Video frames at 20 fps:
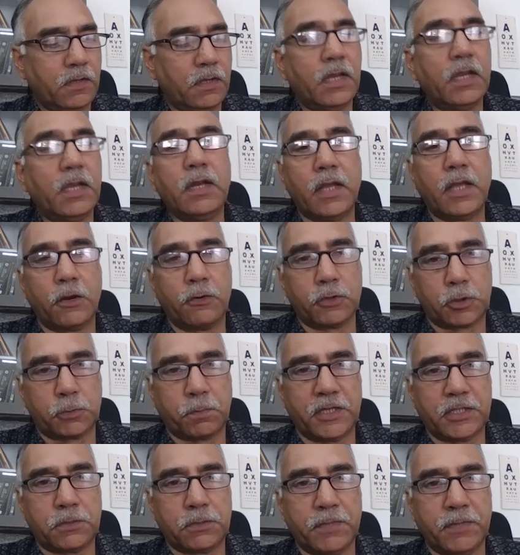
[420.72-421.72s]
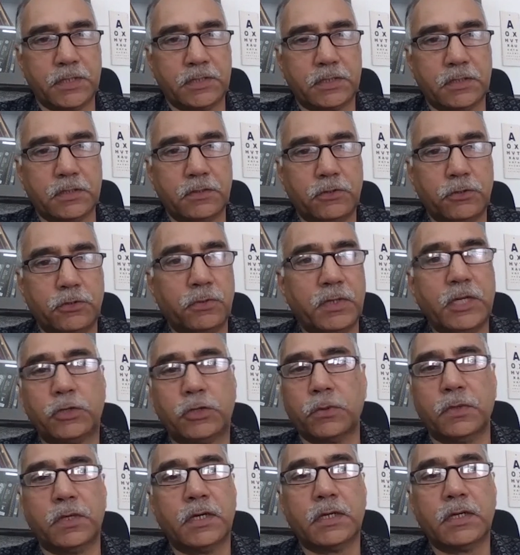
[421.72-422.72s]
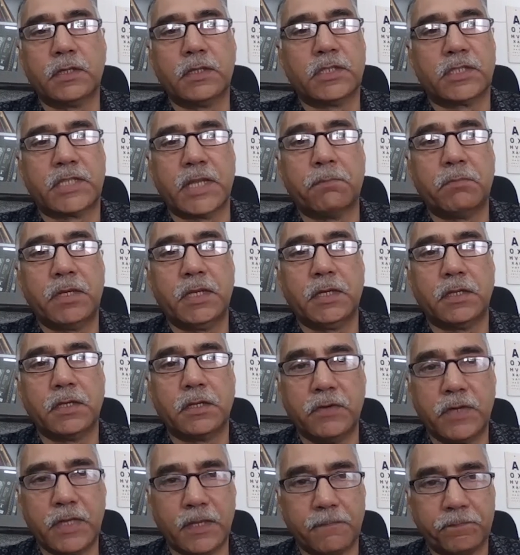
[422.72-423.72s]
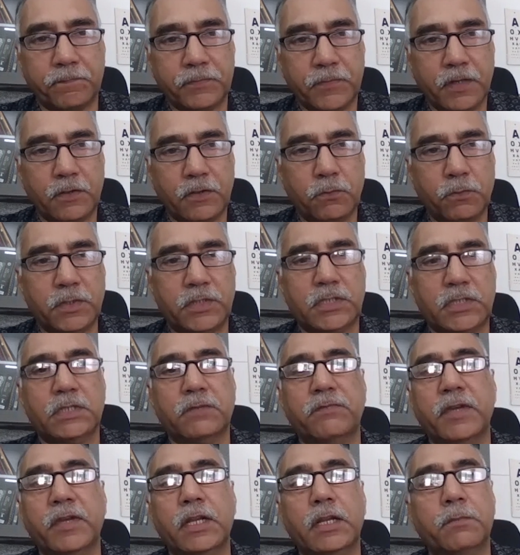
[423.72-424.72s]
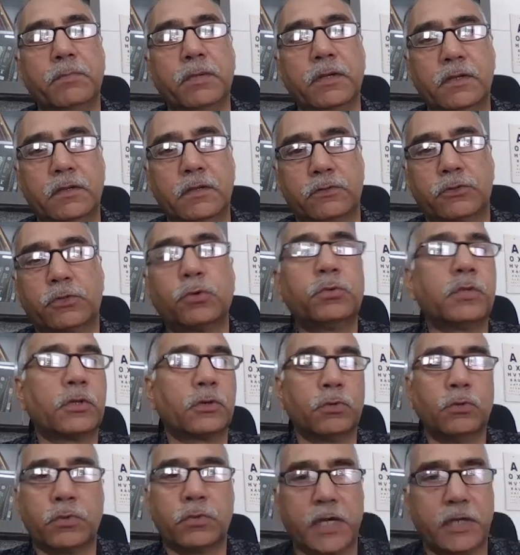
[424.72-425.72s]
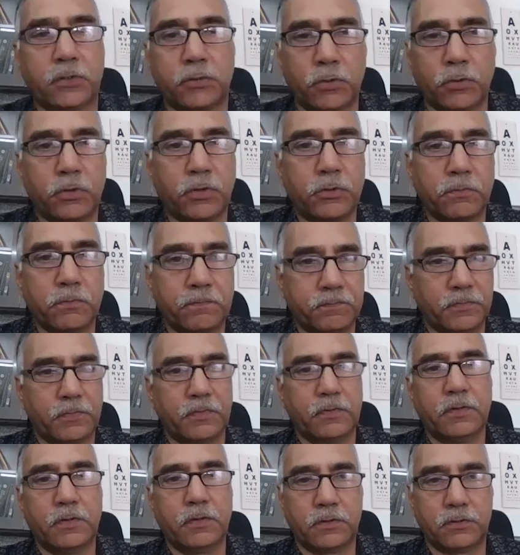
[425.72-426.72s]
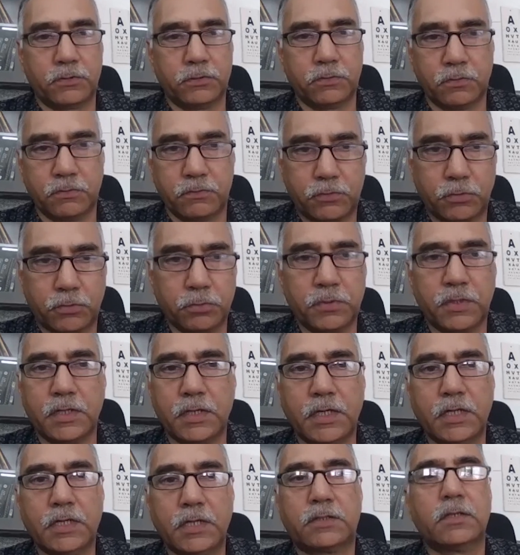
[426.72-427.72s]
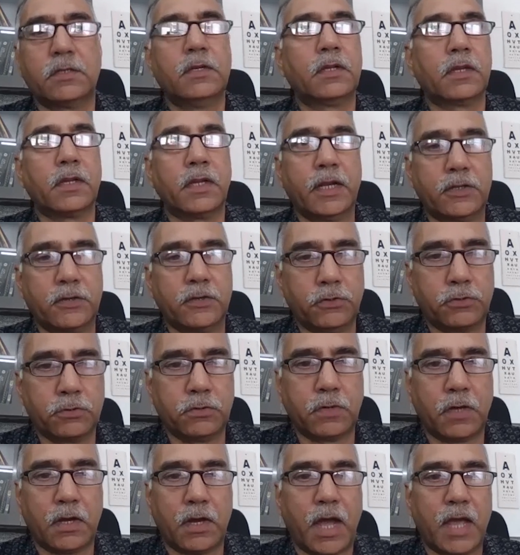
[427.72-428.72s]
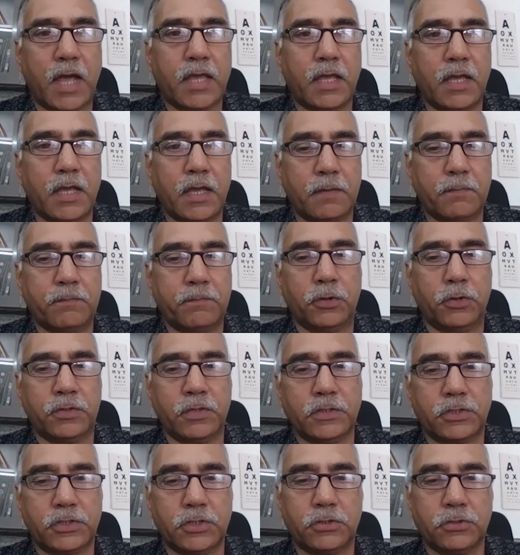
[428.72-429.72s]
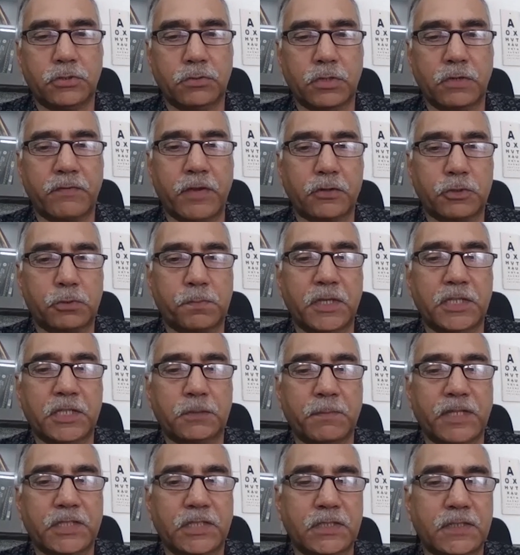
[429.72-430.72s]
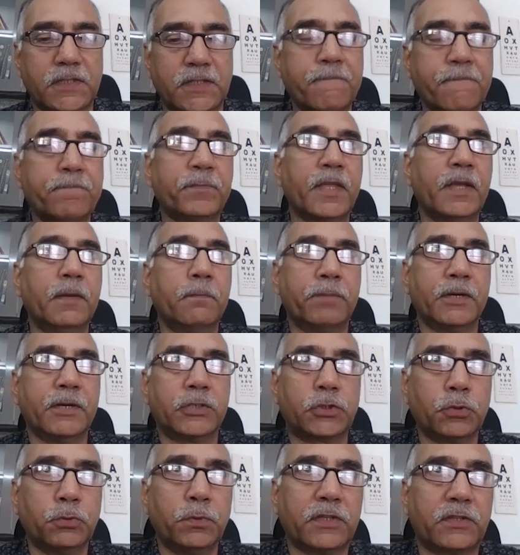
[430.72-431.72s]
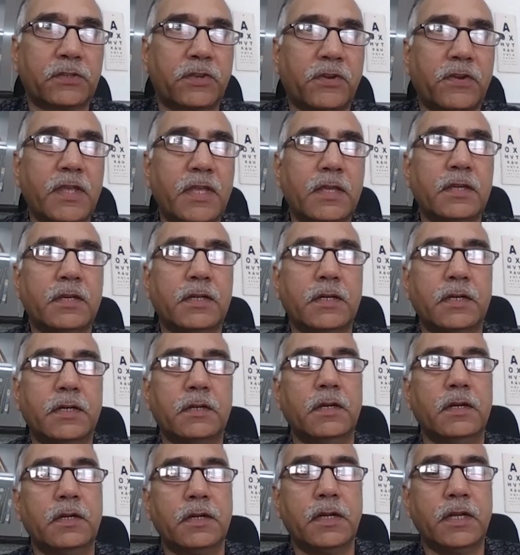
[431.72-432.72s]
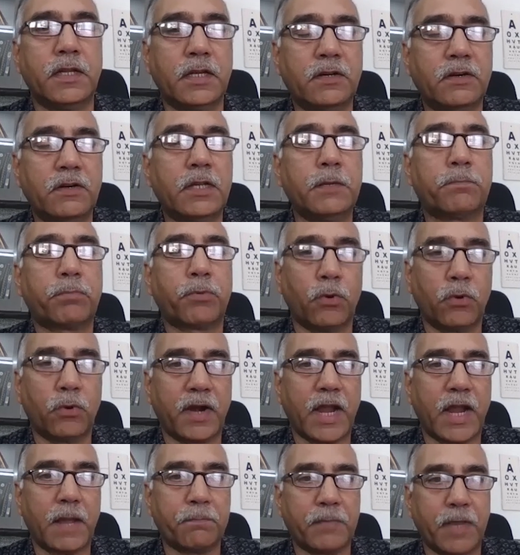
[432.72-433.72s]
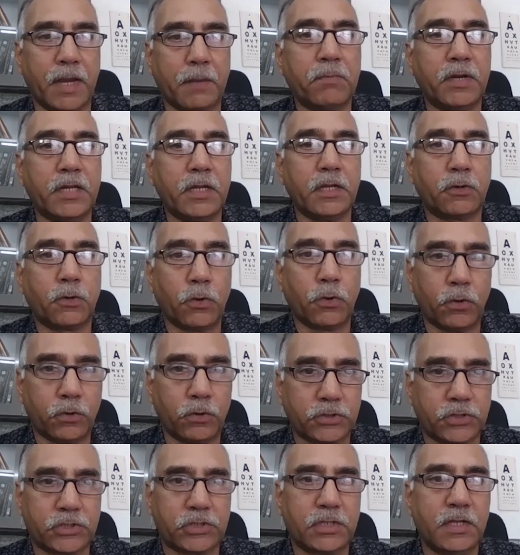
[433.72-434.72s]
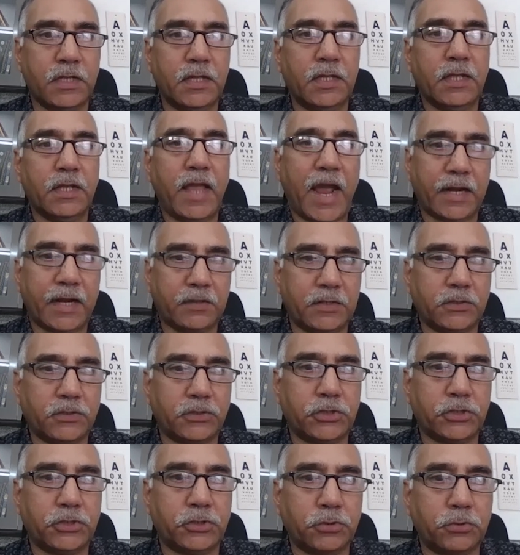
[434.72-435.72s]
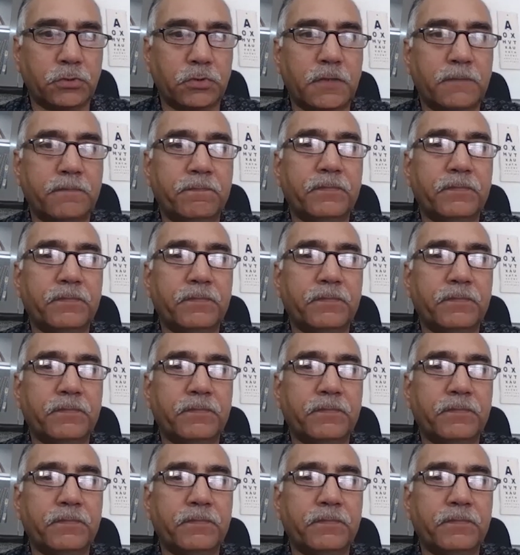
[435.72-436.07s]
in aerospace medicine, you need to earn this MD degree, which is available through the route I told you, through the NEET, get into IAM or the Institute of Aerospace Medicine, pursue a 3-year degree program, MD course at the institute,